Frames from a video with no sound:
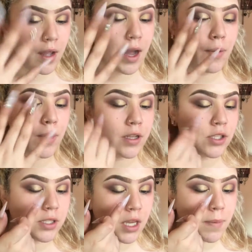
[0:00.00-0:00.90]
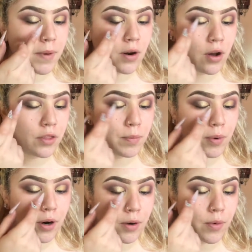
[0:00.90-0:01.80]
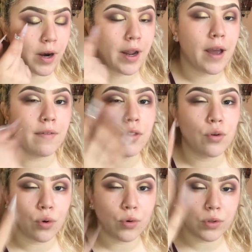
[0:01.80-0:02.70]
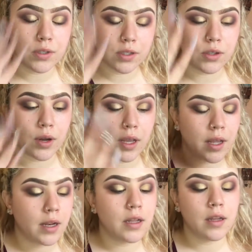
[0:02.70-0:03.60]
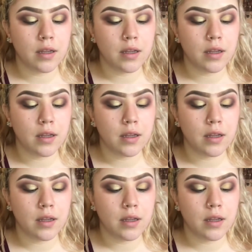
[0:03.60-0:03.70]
I want to just keep it on the part where I have the gold. So I kind of